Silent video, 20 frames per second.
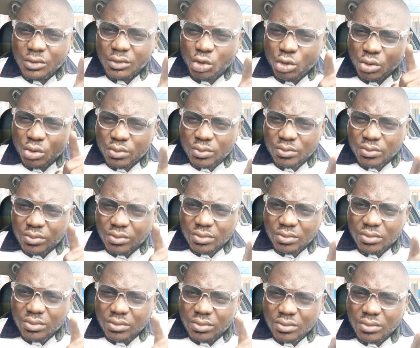to
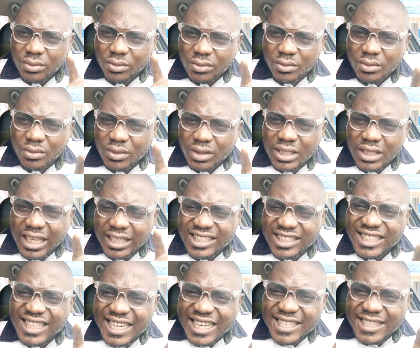get
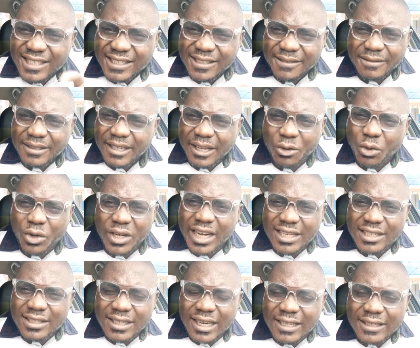sense. They don't
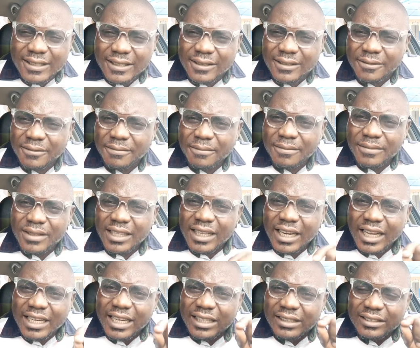get sense.
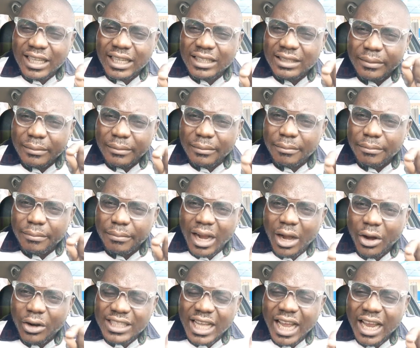Let them start
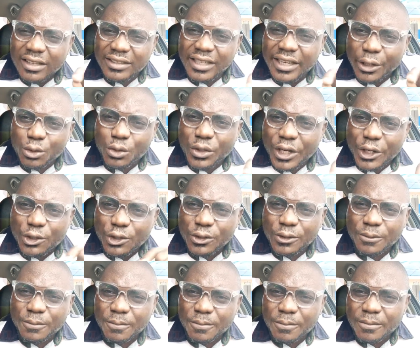prioritizing
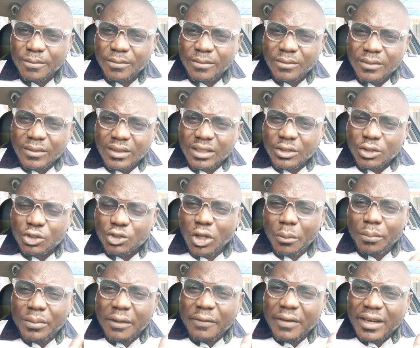education.
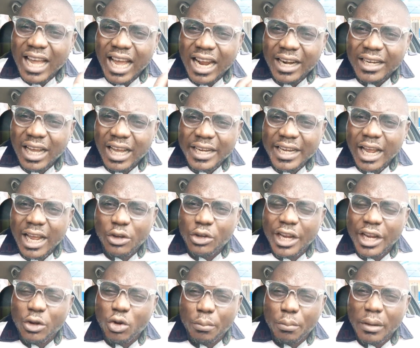Stop giving hand at them.
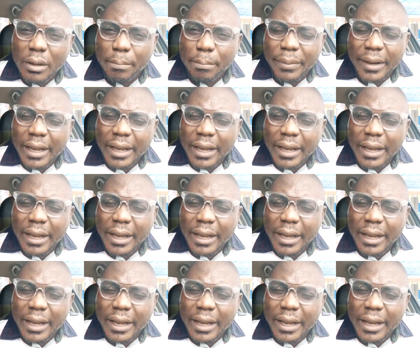They don't be